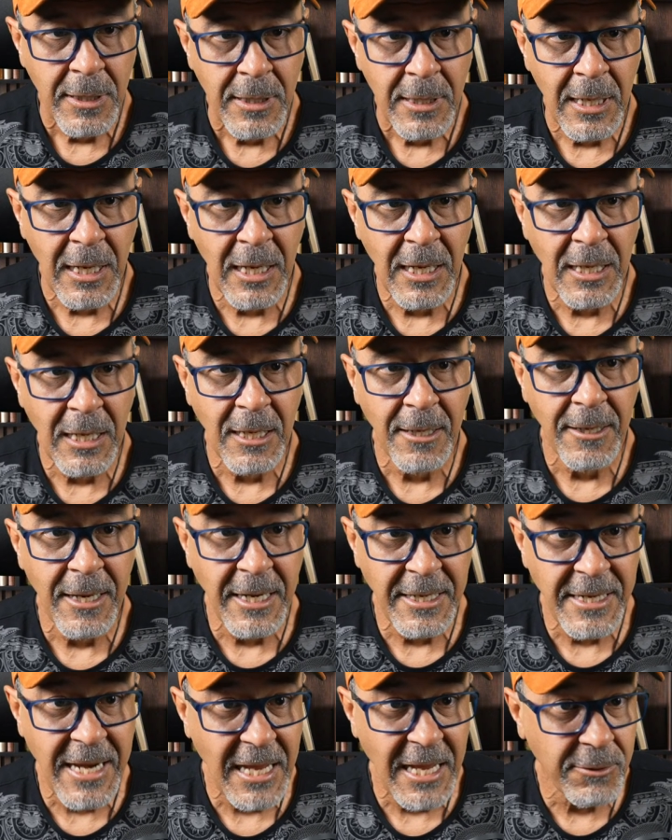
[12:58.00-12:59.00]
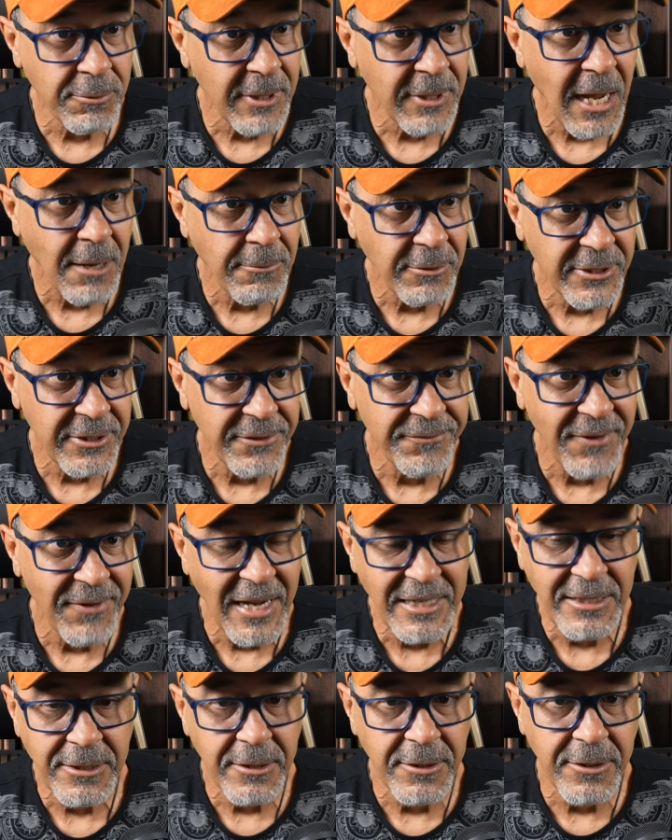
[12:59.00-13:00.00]
and that's what I was
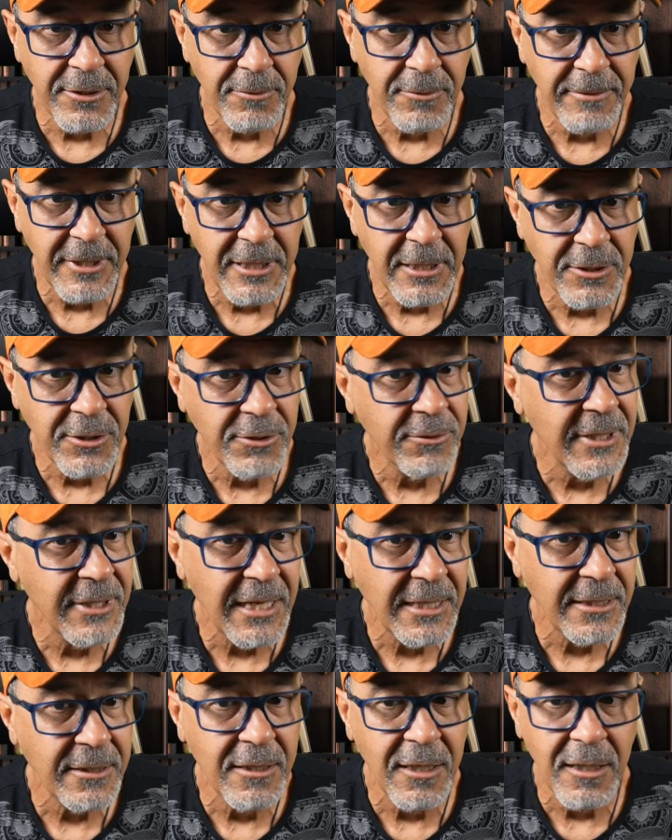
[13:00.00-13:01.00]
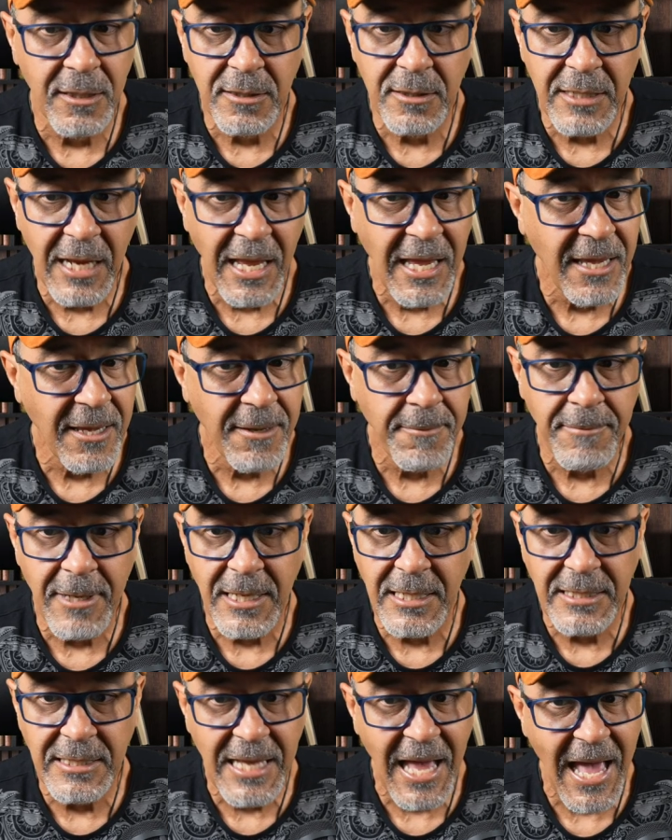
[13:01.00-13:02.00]
advised to do, because you get the same
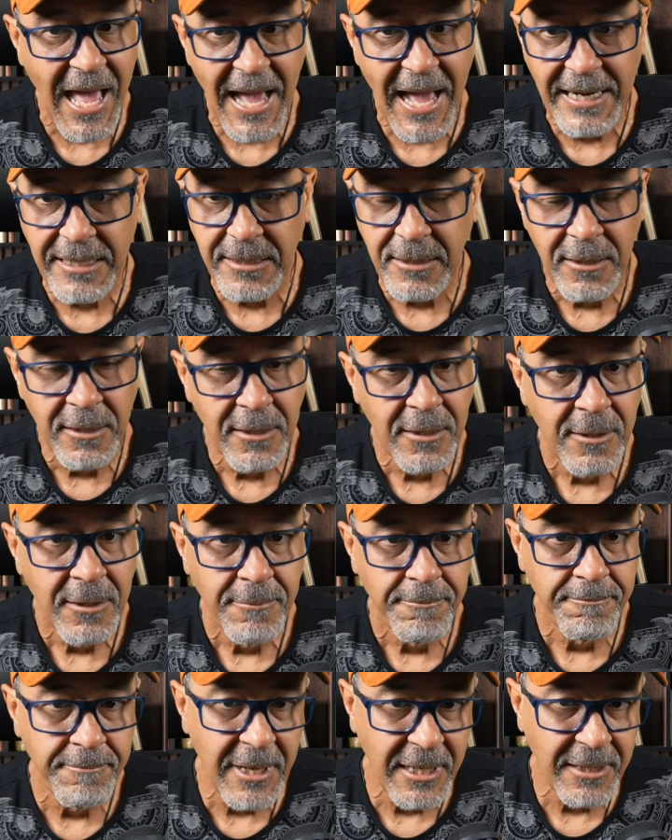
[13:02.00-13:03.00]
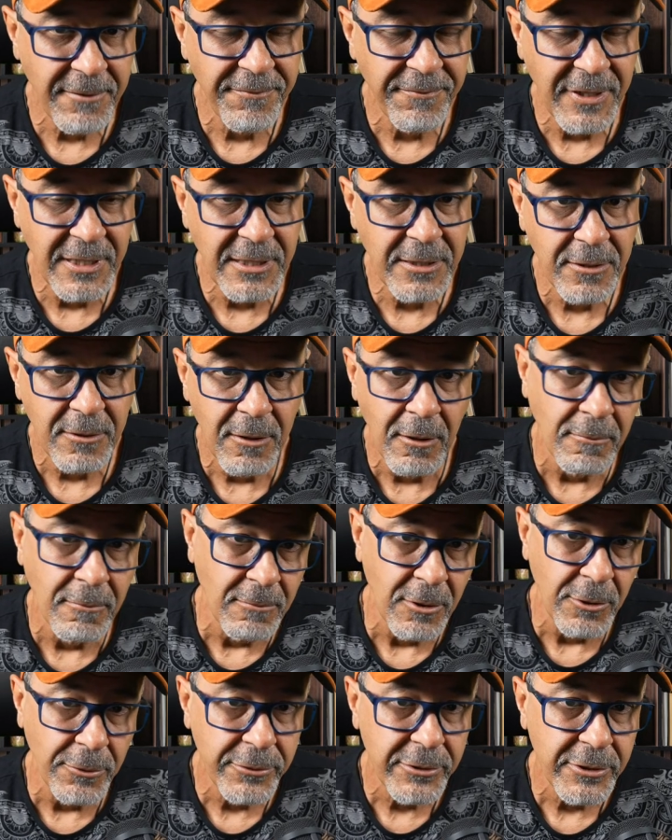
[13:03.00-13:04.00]
exact benefits
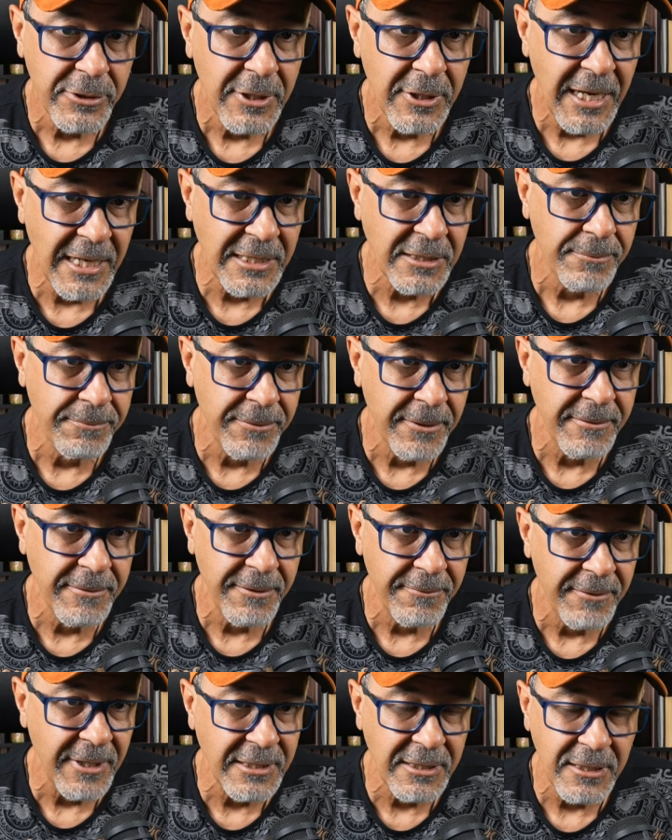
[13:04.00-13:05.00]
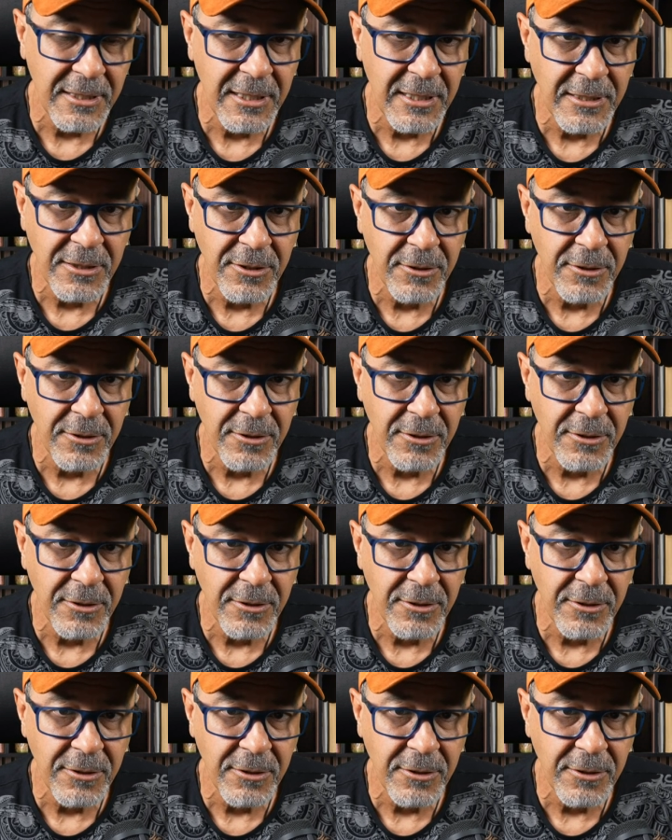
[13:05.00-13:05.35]
almost as a permanent resident as you